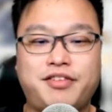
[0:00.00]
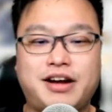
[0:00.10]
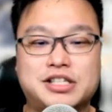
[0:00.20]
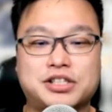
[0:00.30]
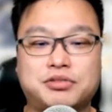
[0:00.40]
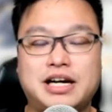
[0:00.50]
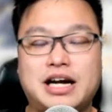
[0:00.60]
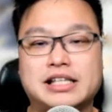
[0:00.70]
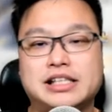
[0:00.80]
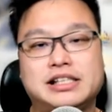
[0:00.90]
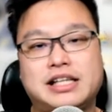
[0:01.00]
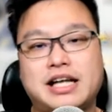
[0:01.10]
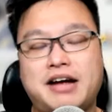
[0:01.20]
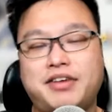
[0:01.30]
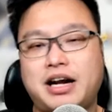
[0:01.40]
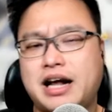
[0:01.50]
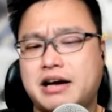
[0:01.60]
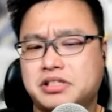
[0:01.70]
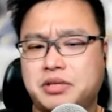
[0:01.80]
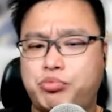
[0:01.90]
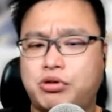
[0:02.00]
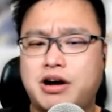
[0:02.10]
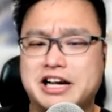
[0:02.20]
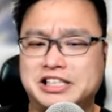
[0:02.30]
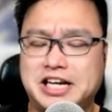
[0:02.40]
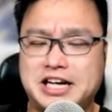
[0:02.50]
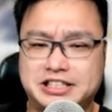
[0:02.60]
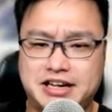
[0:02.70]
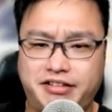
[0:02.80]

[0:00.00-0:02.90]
One thing I just realized is they haven't announced the price